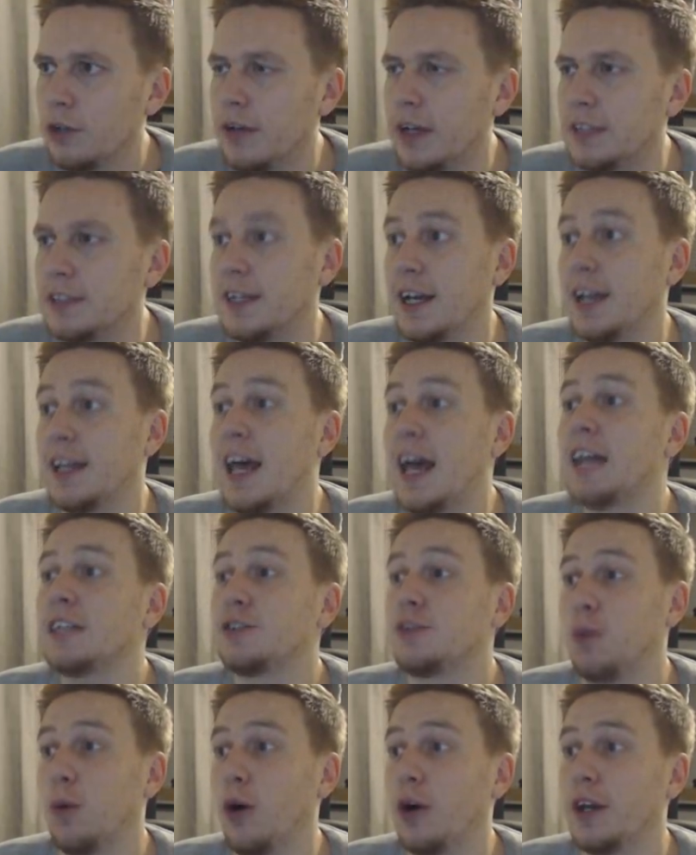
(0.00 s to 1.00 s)
Llorente,
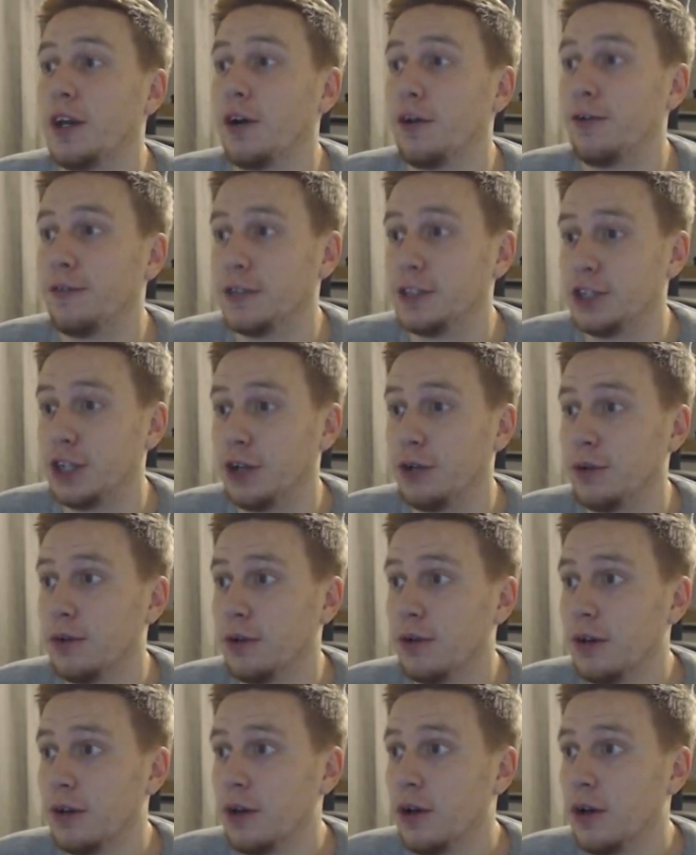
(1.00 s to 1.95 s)
that's what he offers you.